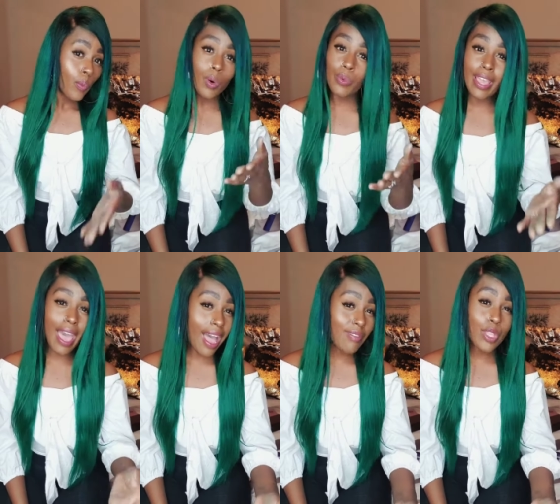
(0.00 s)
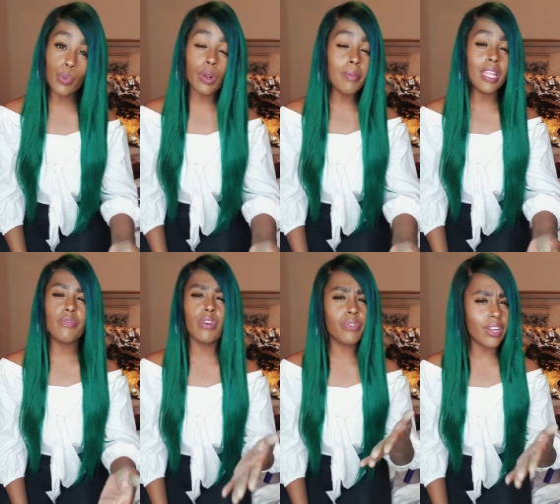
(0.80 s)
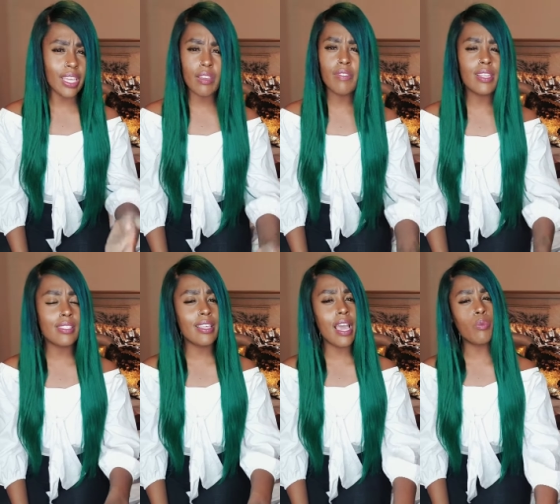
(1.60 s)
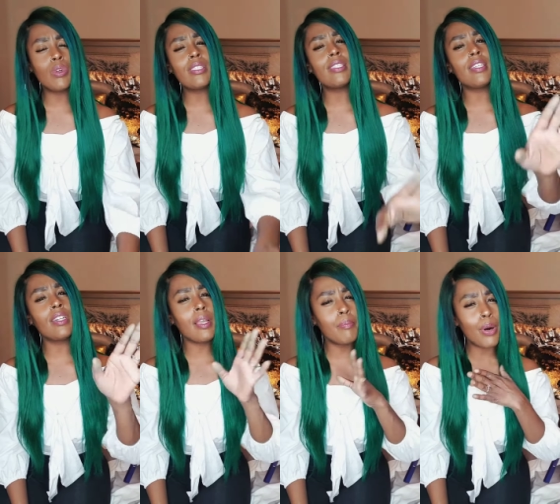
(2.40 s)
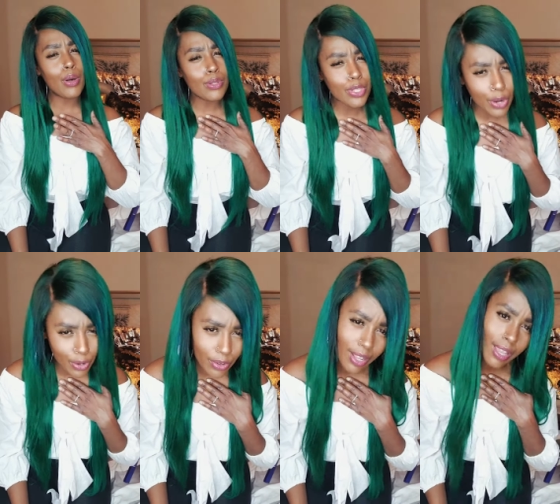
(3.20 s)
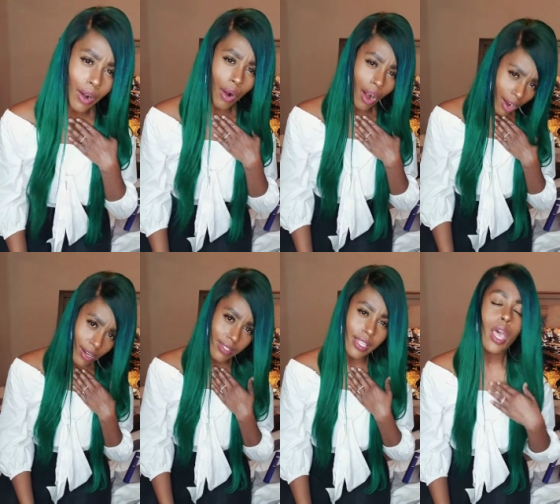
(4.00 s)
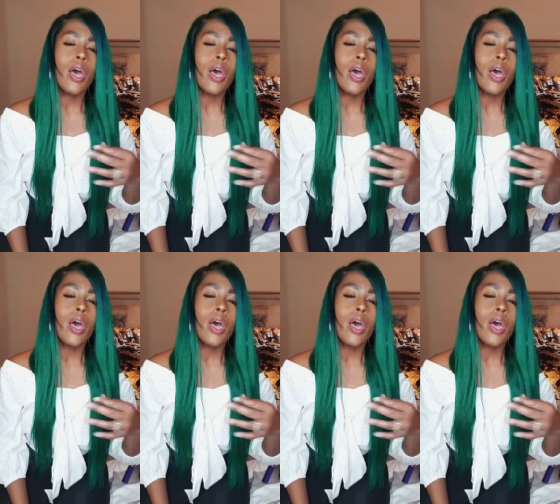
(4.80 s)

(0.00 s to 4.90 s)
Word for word: When we have the remedy for forgiveness, yet we still impose hurt in our hearts,